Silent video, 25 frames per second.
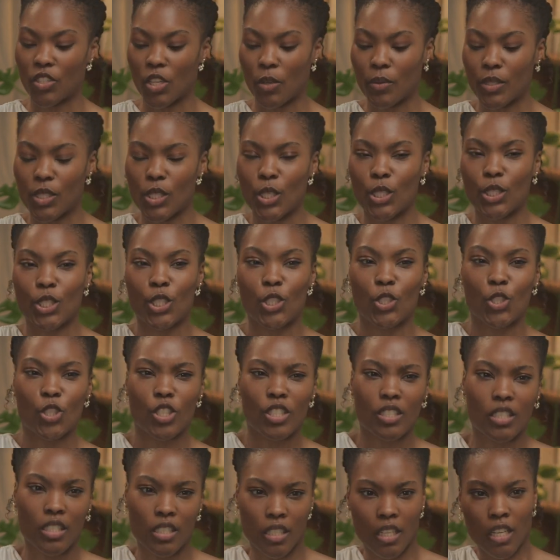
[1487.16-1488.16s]
So it's good to
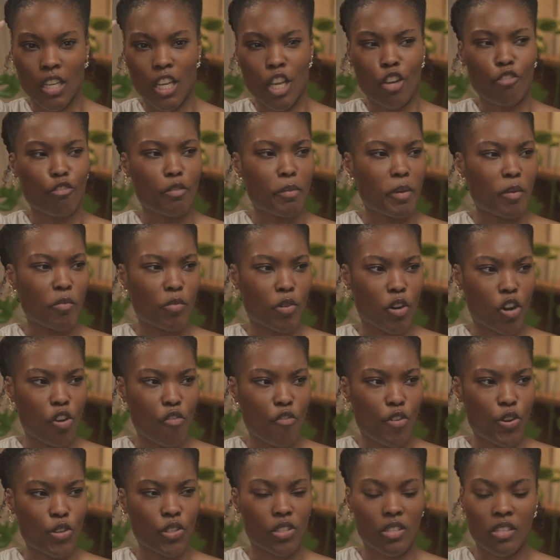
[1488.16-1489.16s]
just remember
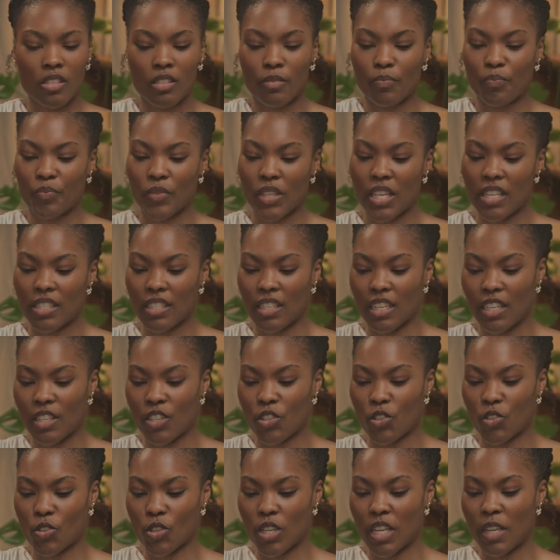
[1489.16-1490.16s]
our roots as an
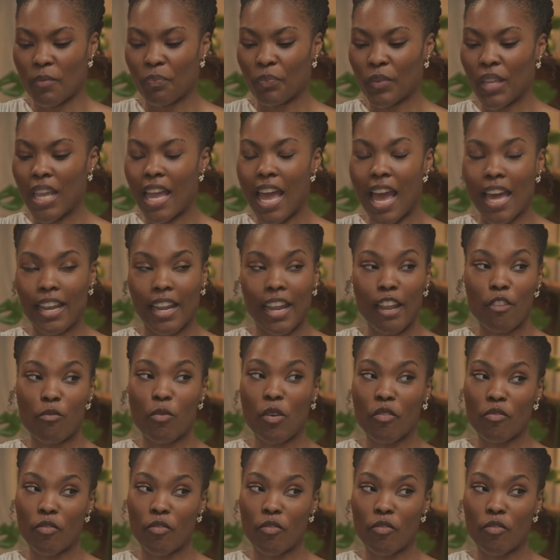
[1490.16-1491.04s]
industry. And I have one